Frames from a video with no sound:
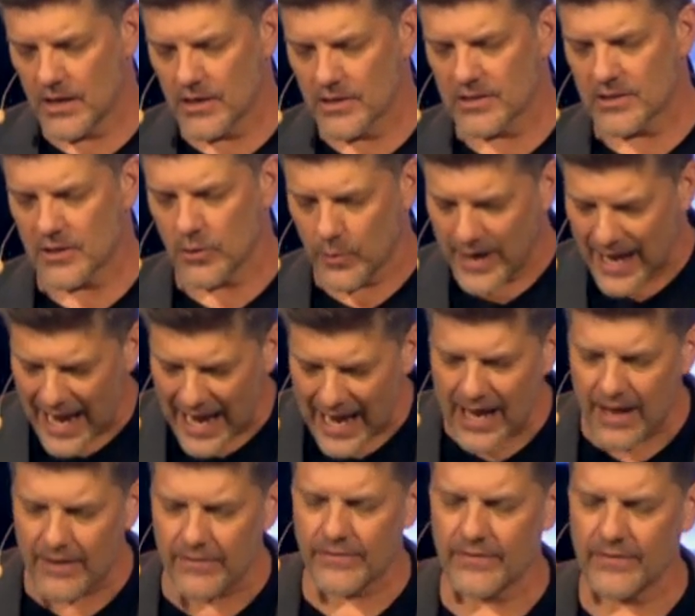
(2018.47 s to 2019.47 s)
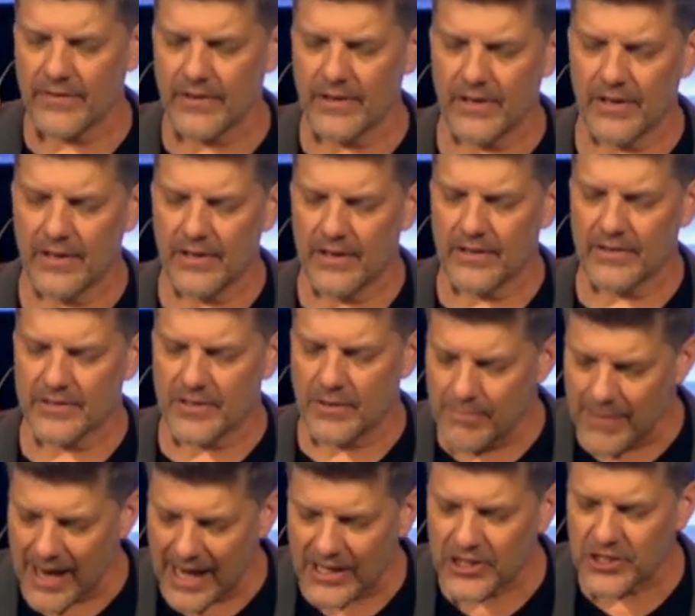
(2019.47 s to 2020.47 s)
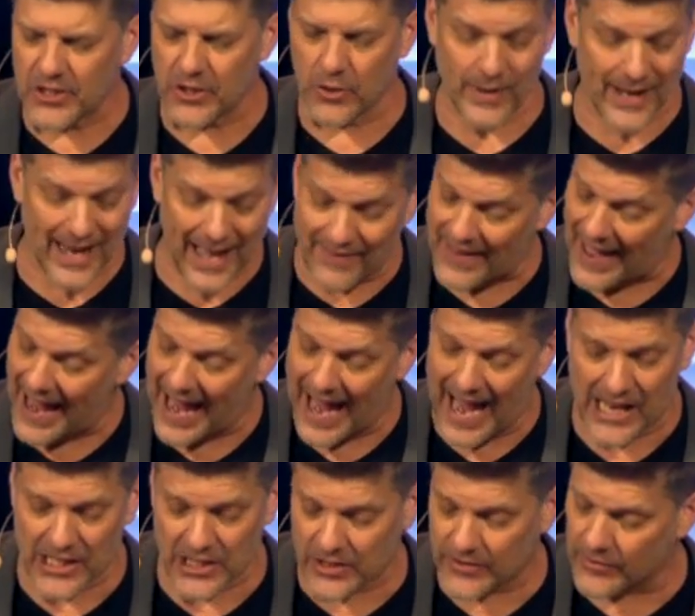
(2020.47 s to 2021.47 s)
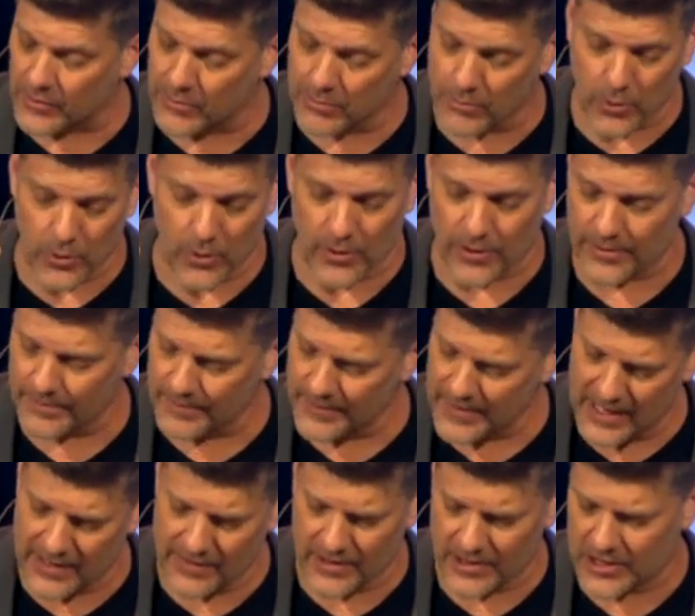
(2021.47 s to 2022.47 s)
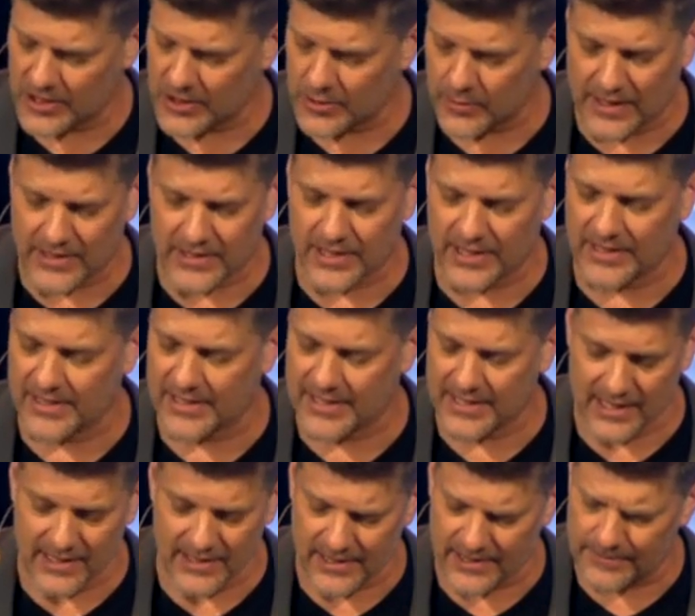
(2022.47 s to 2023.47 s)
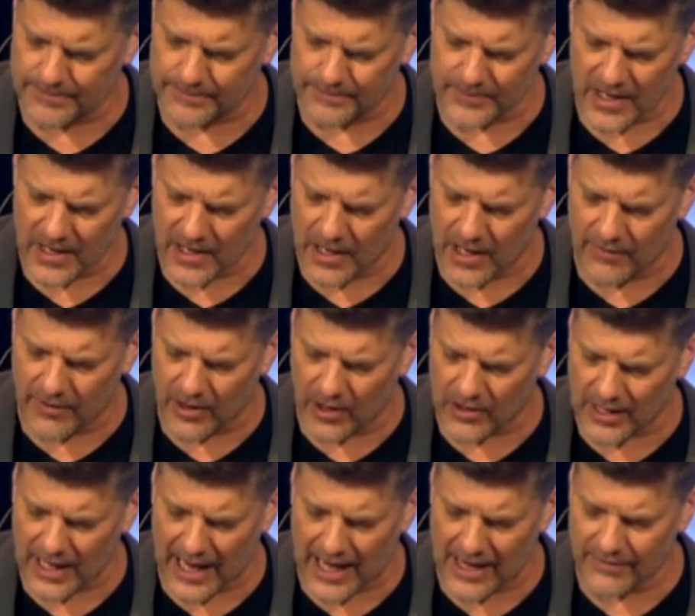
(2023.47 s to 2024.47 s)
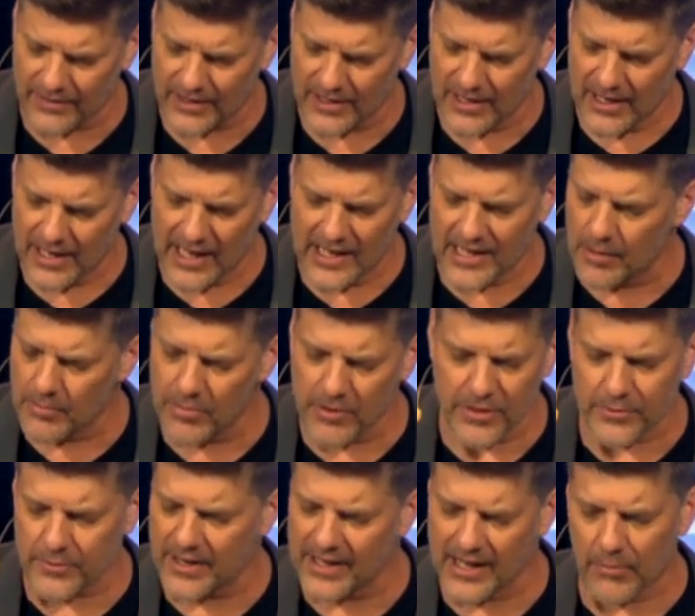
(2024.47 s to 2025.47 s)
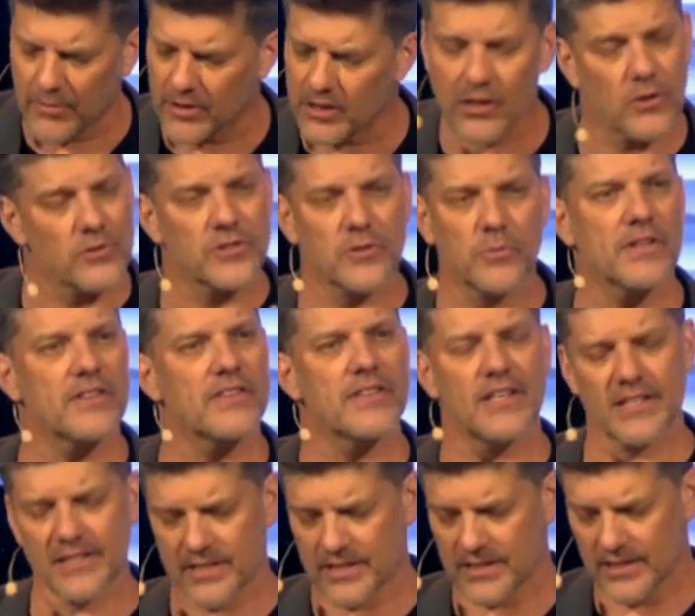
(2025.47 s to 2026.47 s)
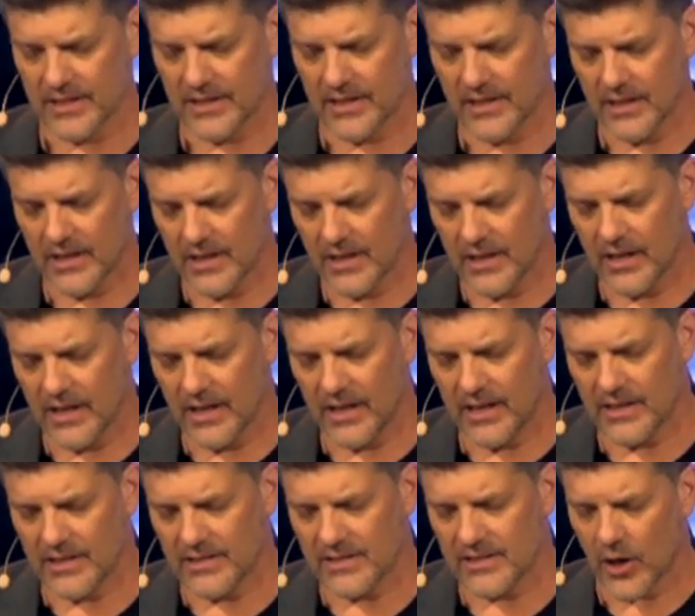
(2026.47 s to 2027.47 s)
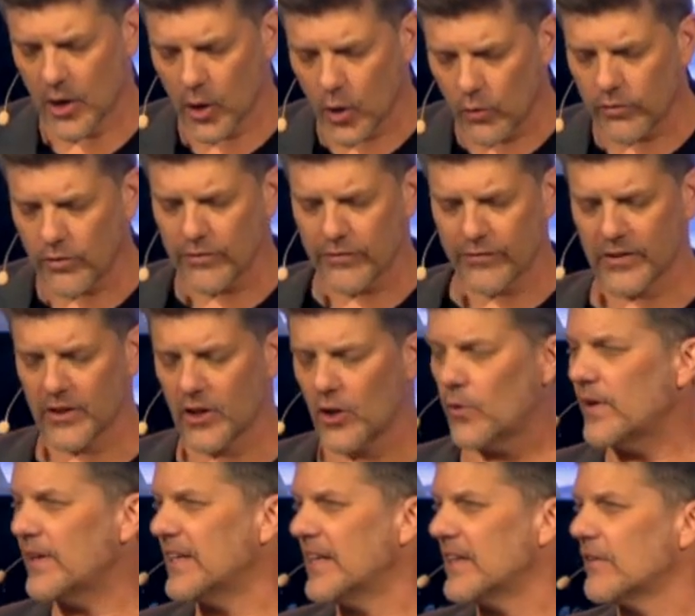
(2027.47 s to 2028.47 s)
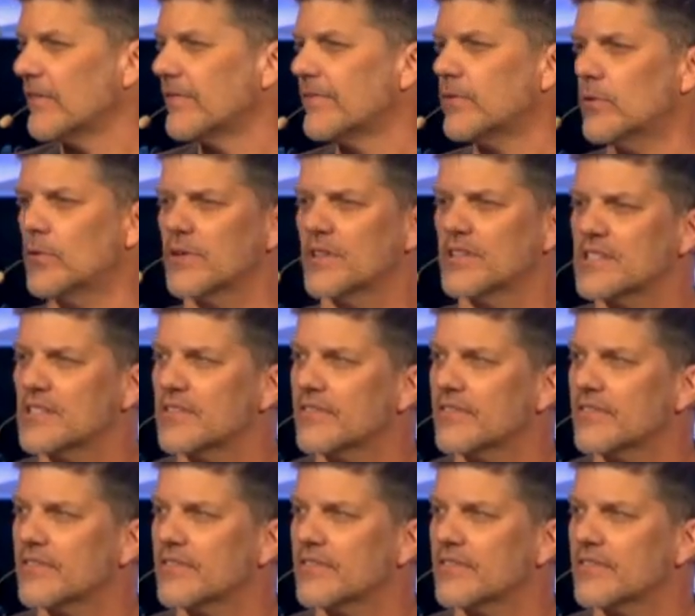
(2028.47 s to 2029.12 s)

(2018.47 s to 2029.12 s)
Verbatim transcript: So we have to make sure, we have to ask for more in the stretching season of our life. And number 3, and I'm closing with this, is overflowing in the fullness